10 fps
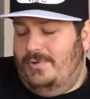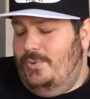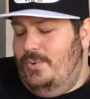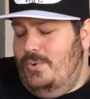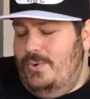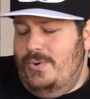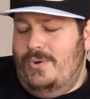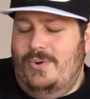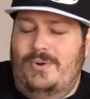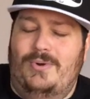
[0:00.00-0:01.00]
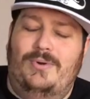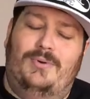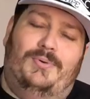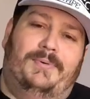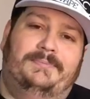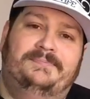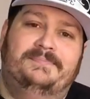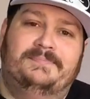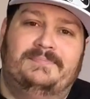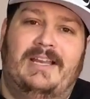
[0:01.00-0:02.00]
Ooh.
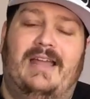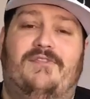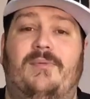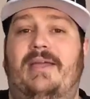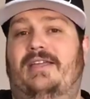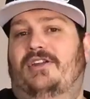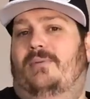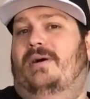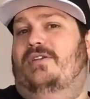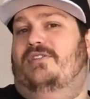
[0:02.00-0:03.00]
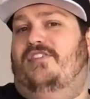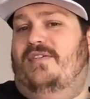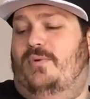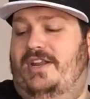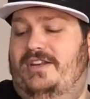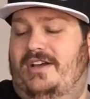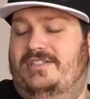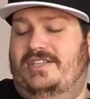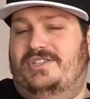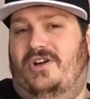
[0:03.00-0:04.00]
And for me, you know, my other favorite one he
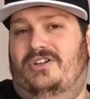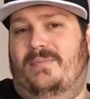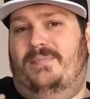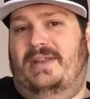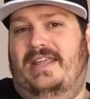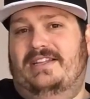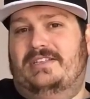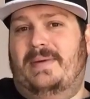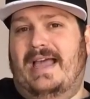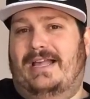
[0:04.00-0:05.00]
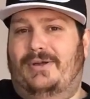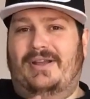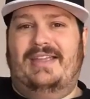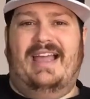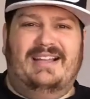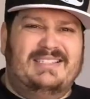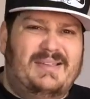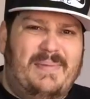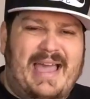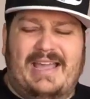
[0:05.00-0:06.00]
does is called banana tobacco. Now, yeah,
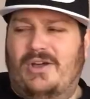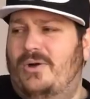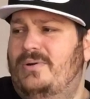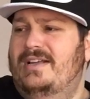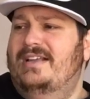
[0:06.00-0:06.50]
tobacco.